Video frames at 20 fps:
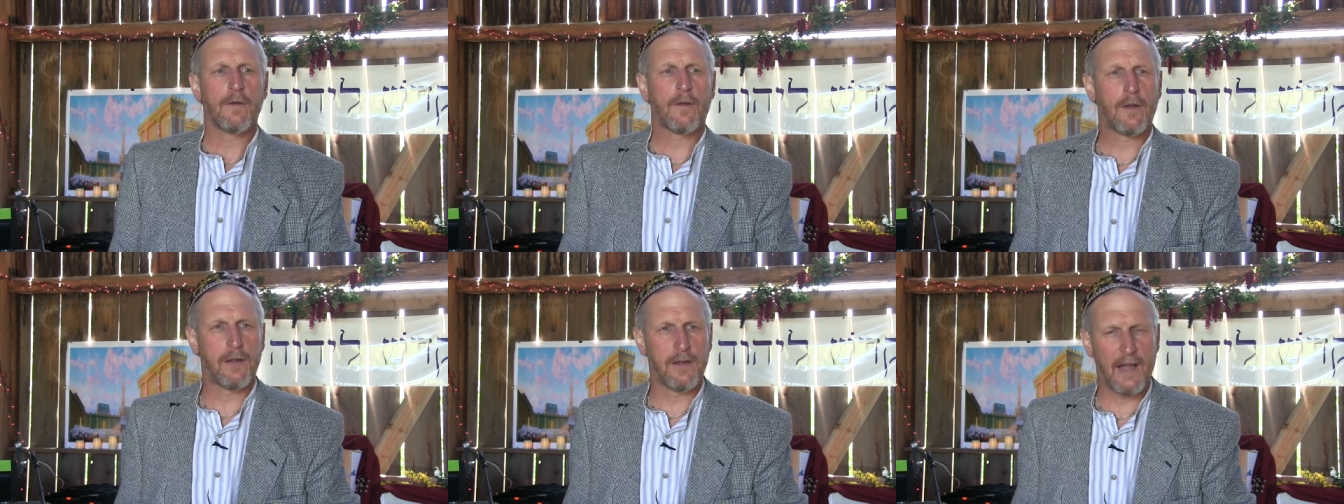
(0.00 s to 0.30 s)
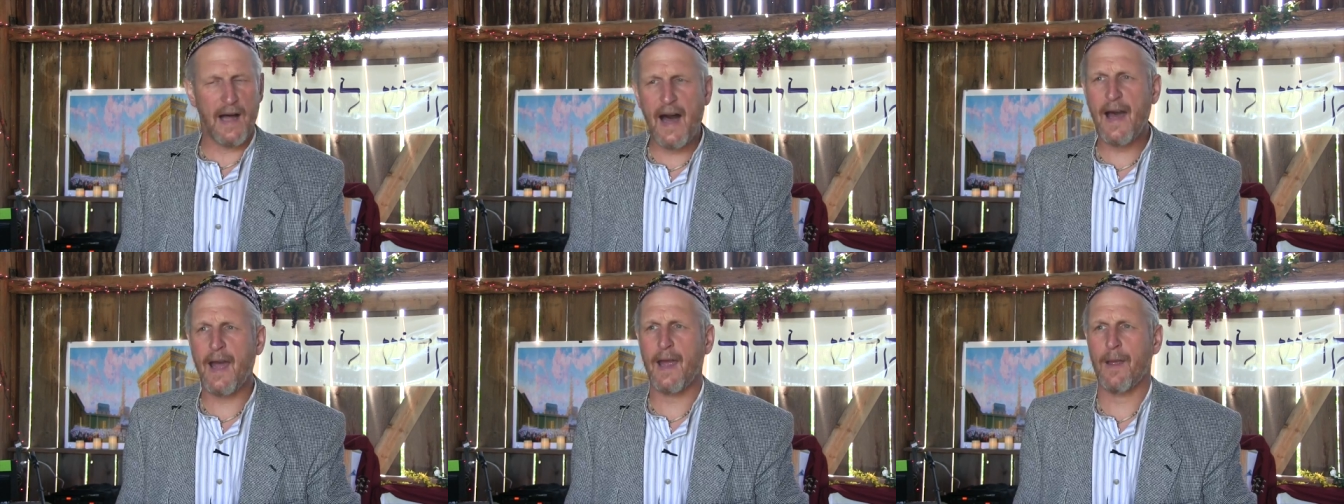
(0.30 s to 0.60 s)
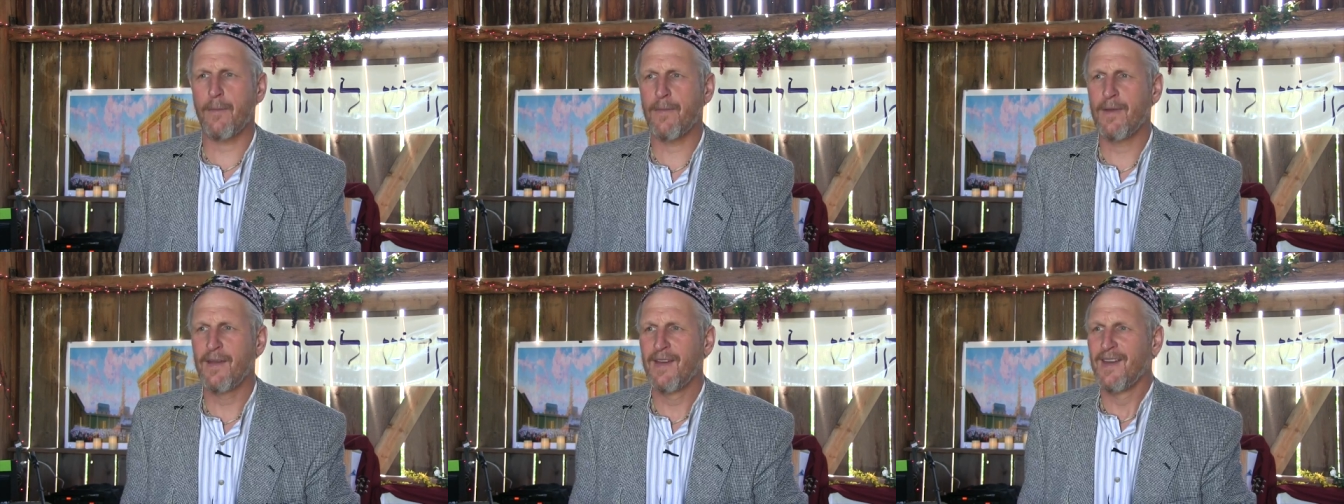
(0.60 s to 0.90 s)

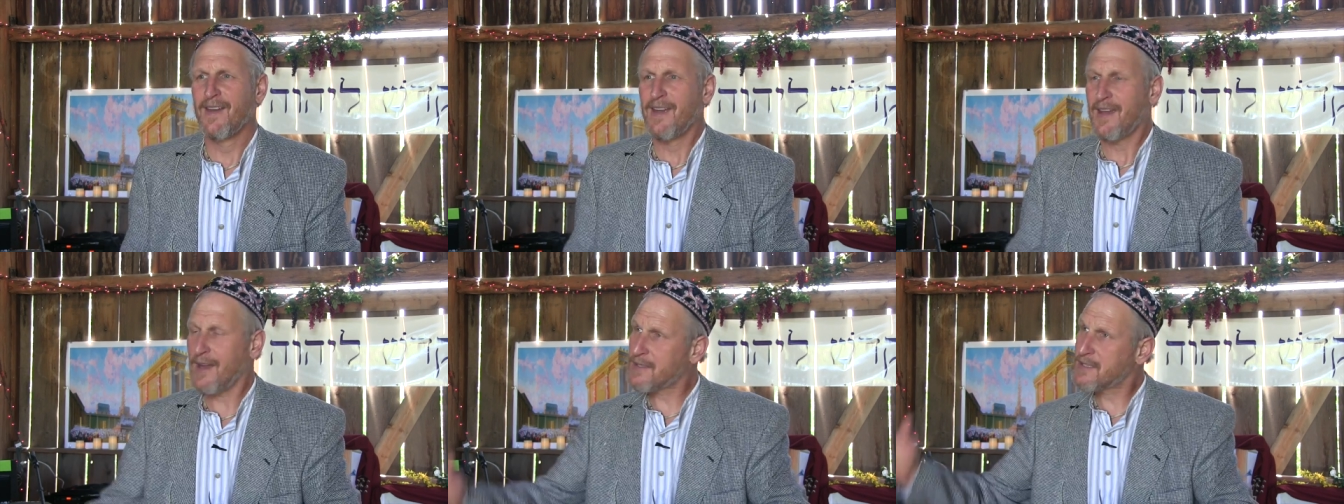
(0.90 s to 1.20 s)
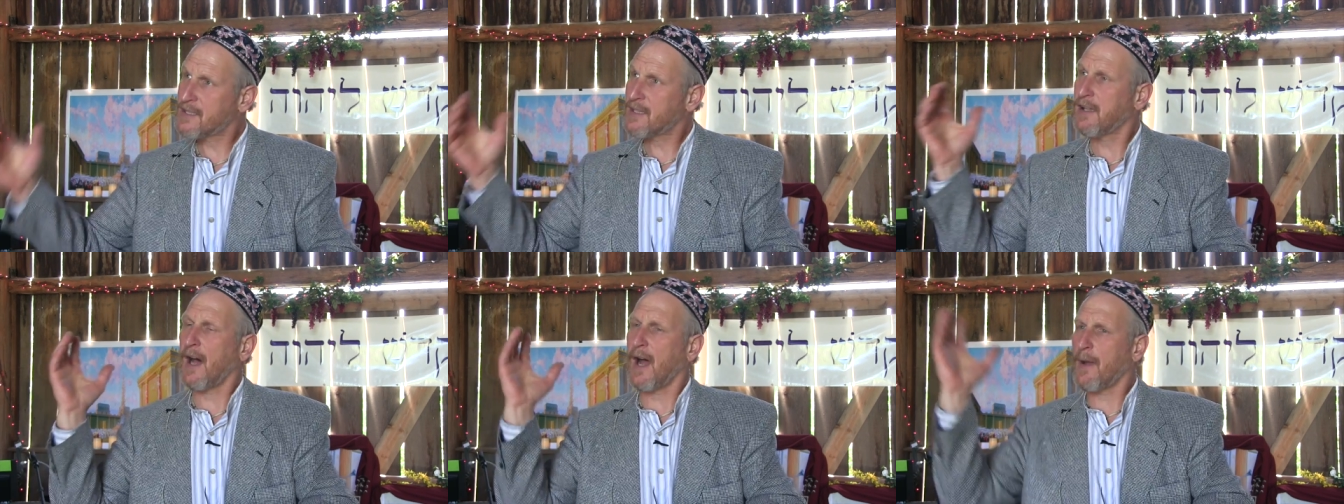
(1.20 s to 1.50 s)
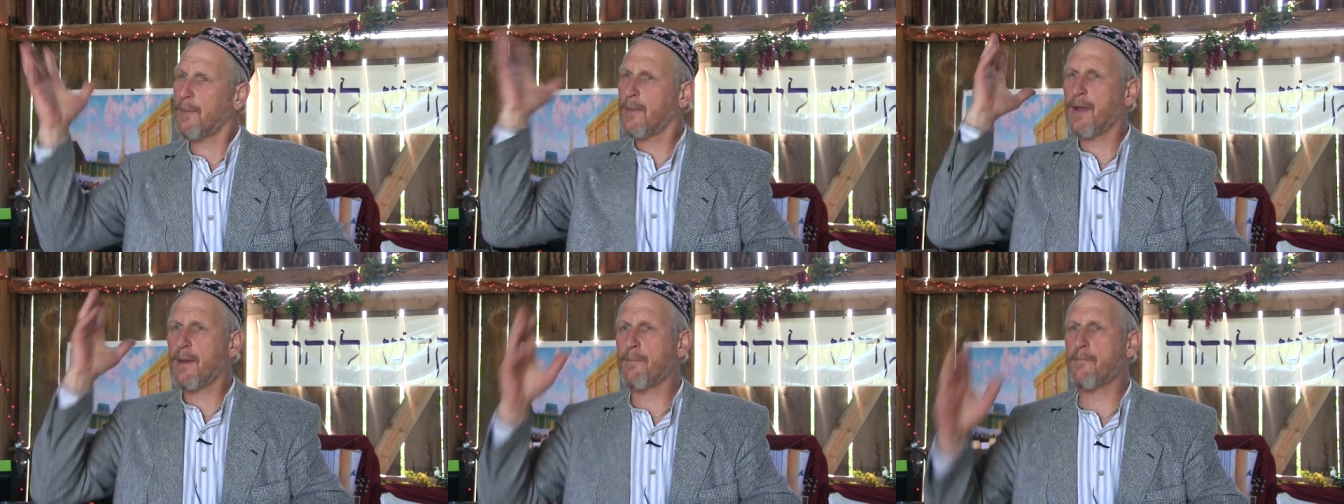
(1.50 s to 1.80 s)
climb. It's
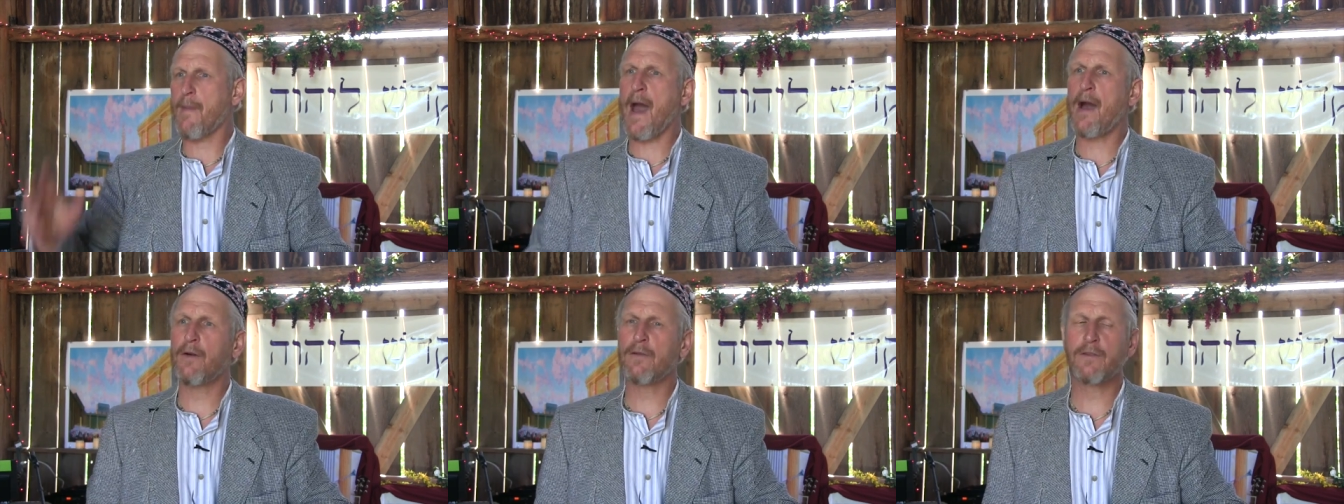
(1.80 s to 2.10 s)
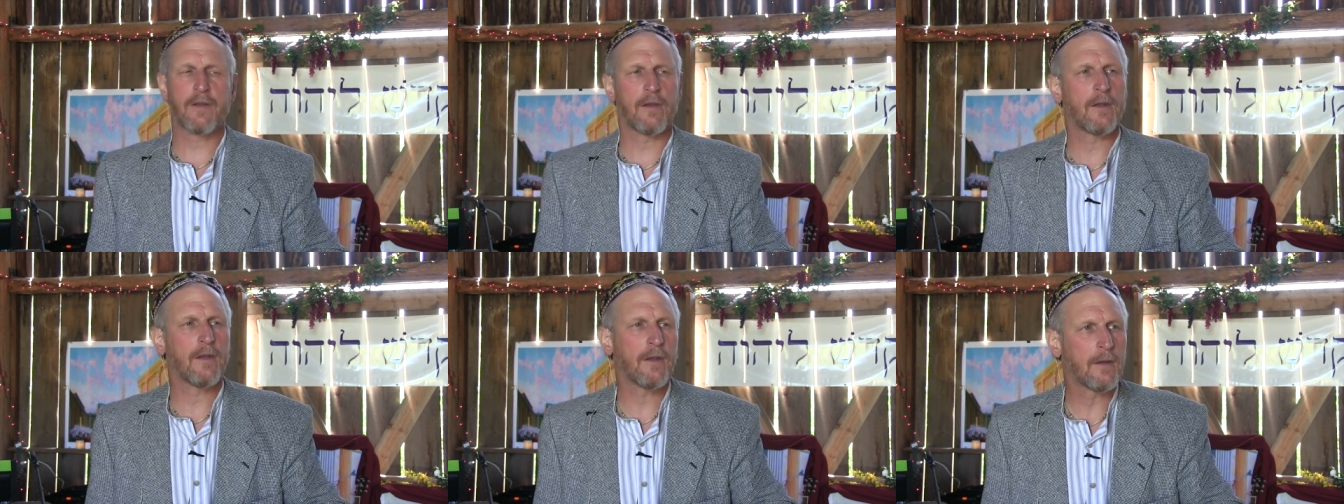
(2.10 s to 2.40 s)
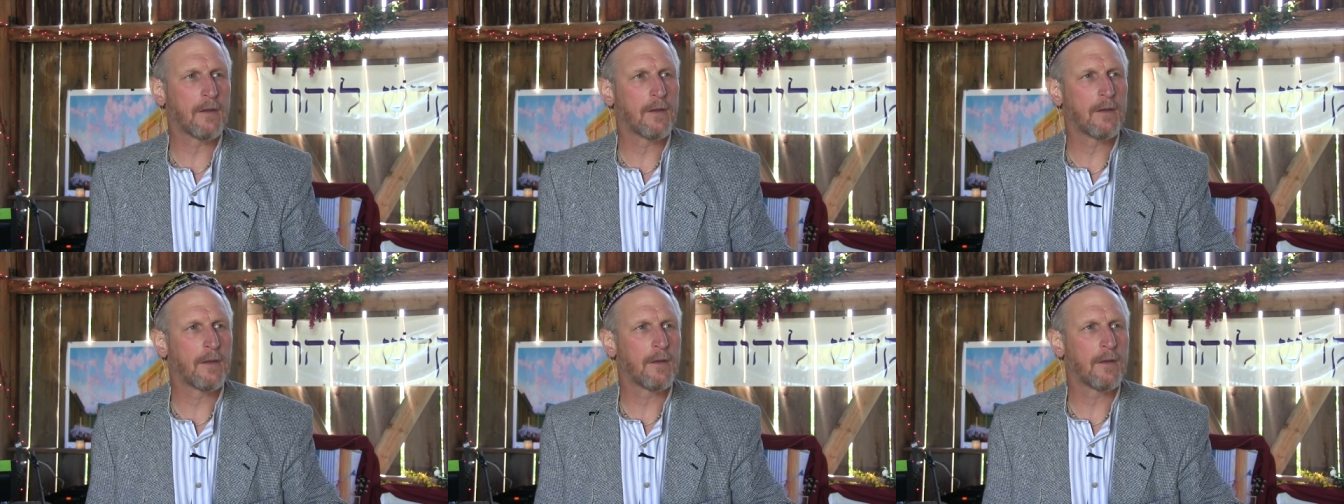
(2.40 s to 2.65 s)
climbing a mountain.